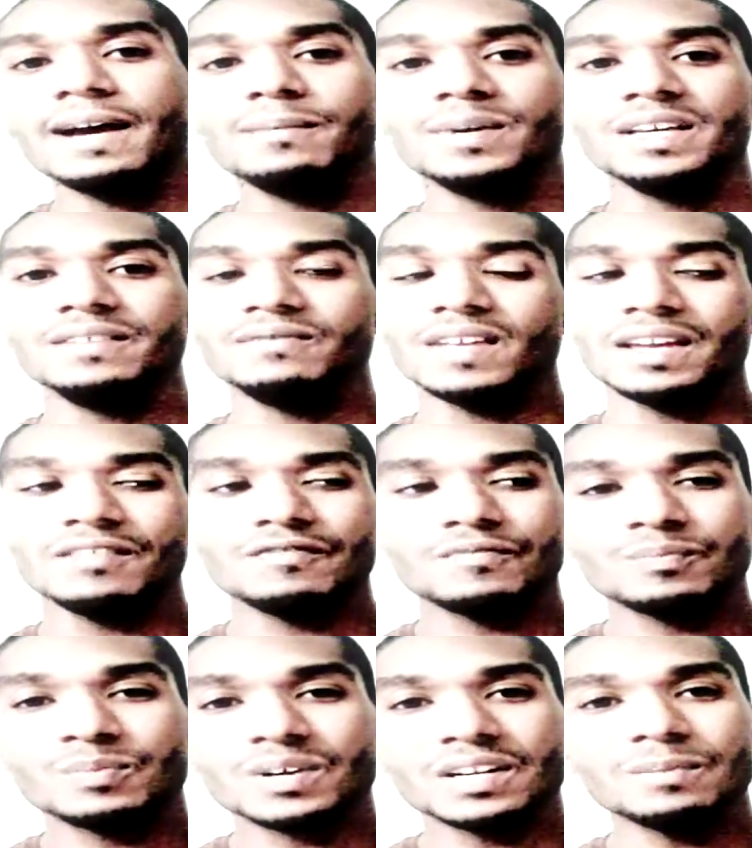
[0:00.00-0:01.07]
I mean,
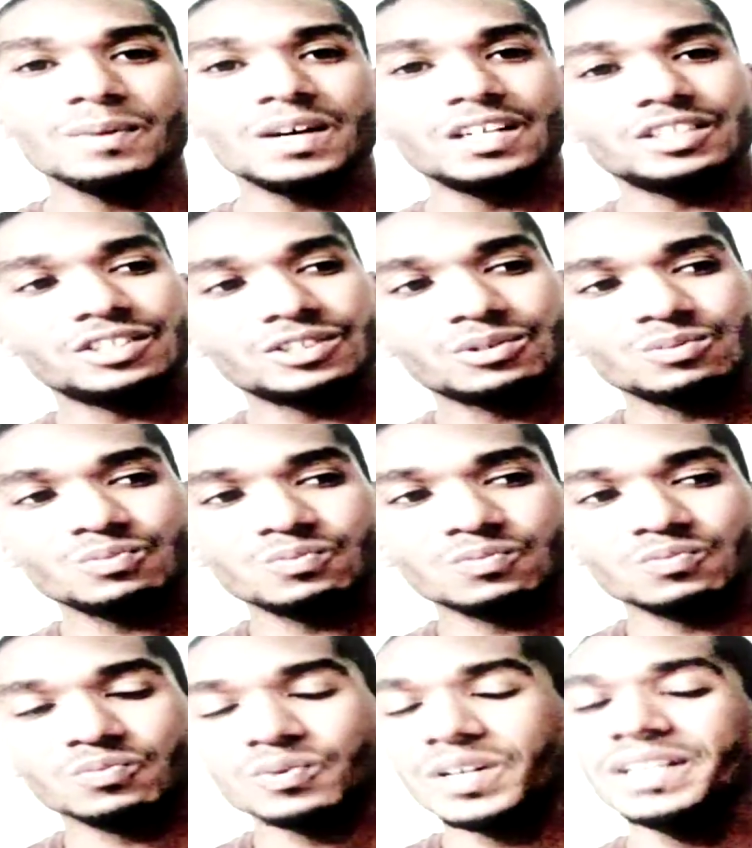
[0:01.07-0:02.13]
they pretty much
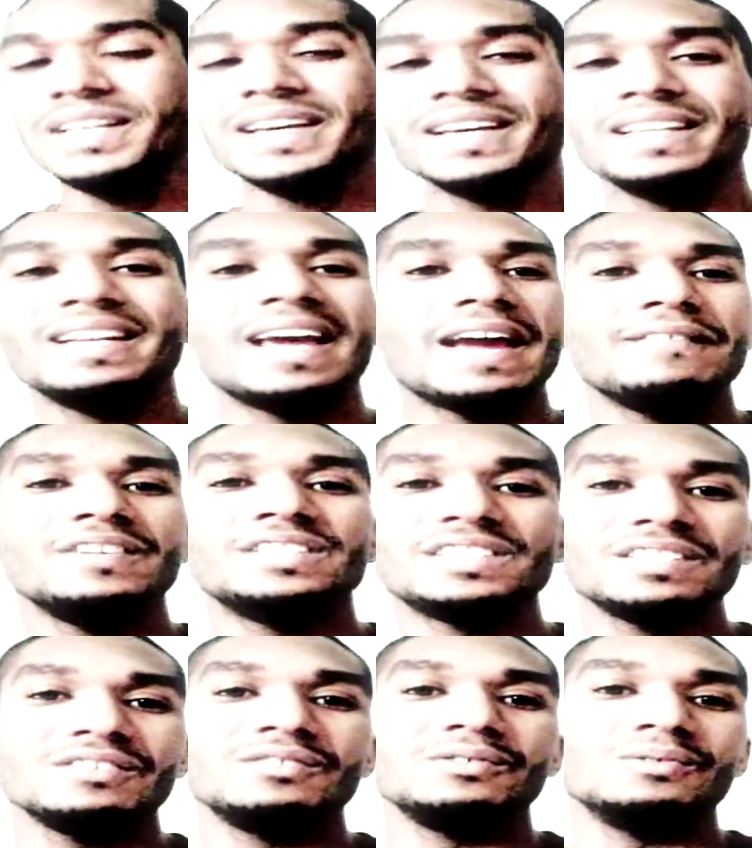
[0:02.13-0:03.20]
redid every
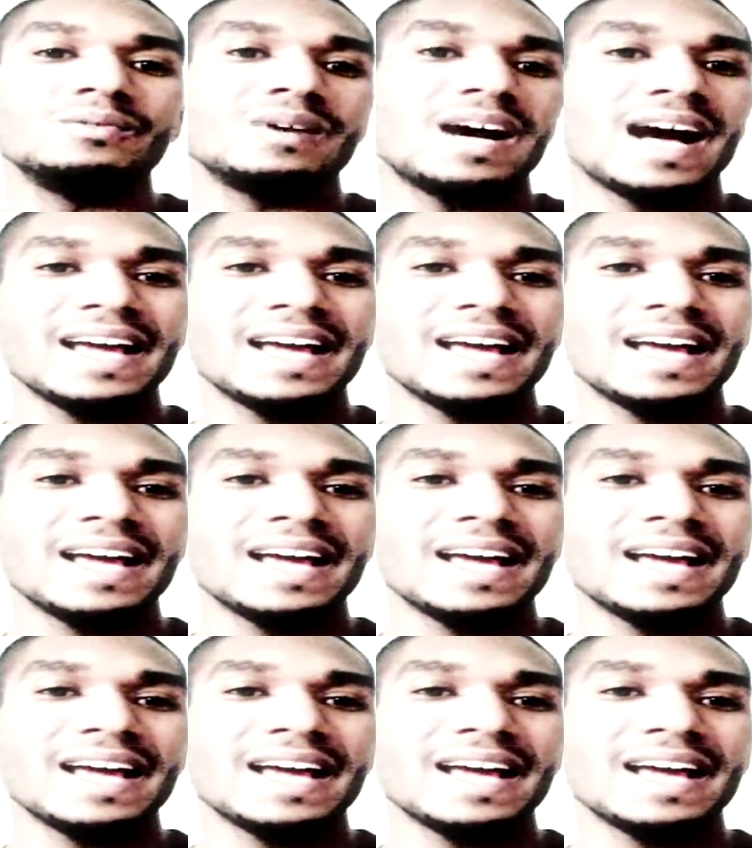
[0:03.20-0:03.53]
single